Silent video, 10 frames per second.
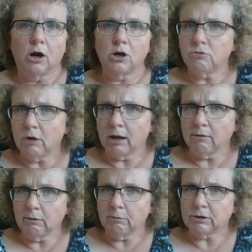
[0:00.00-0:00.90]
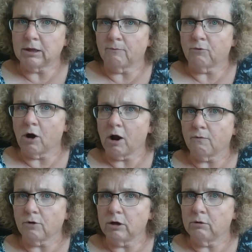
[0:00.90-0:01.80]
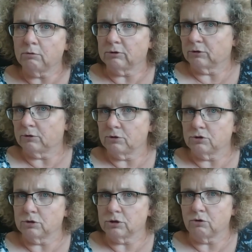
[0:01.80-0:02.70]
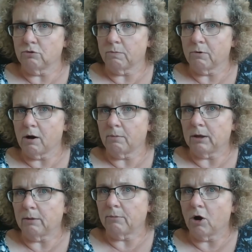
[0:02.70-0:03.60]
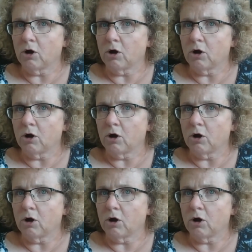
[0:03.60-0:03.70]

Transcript: Are you angry with them for offering you a solution to your problem?